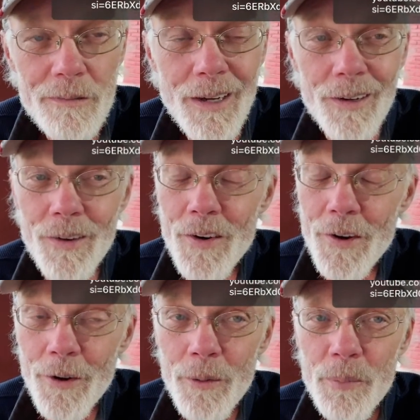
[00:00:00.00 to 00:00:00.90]
kind of
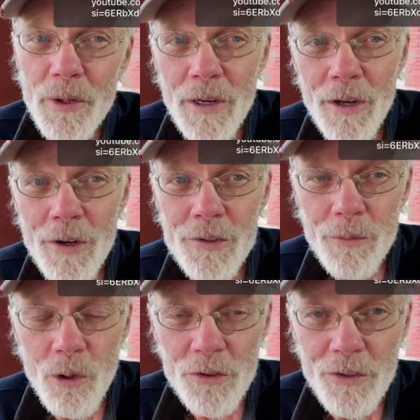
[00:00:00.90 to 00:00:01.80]
near a bridge. It
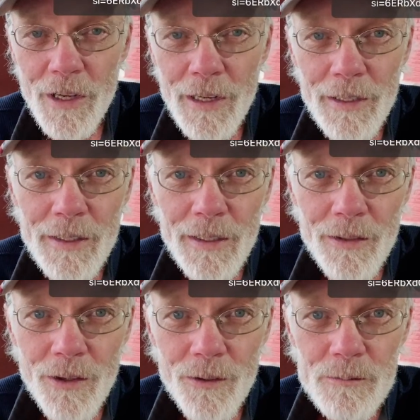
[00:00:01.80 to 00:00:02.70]
wasn't anything though.